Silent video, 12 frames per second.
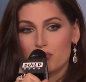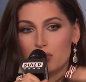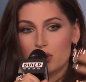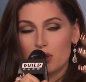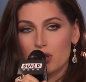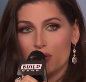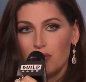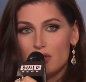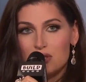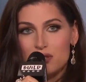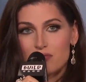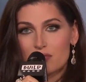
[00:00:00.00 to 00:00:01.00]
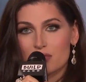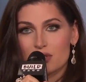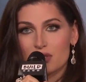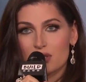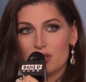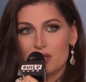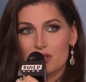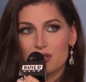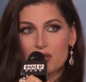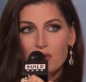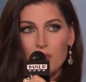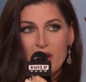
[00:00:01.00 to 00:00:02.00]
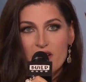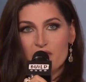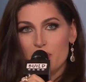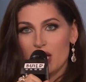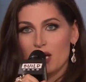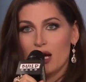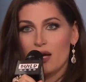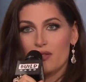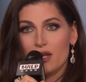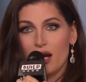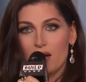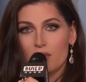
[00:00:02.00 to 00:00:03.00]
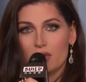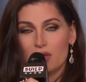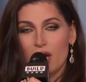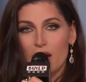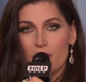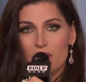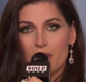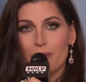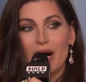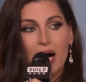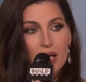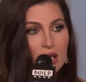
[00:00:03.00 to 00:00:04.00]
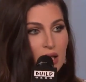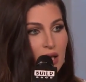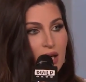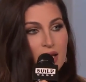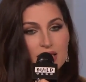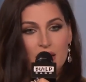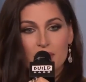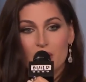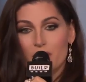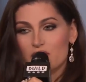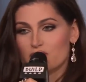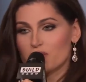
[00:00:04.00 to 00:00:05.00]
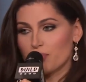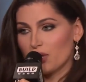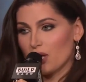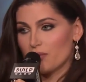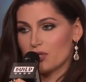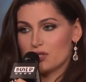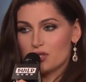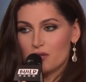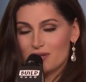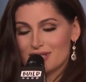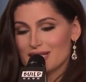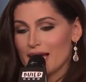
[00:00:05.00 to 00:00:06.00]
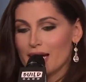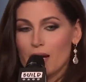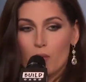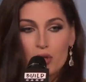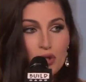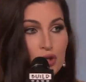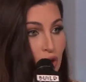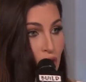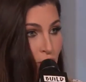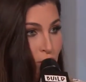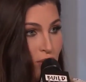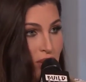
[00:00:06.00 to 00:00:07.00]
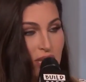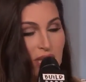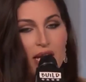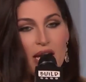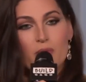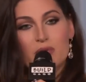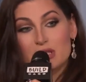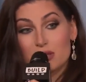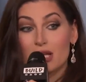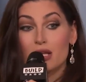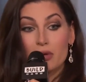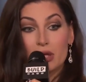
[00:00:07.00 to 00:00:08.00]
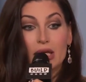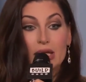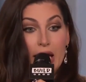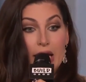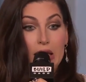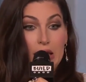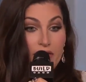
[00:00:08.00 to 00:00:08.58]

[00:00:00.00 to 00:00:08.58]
you know there's a, certain way of being that I would I would embody. Same thing with the strip club. There's certain slang I wouldn't use. It was literally like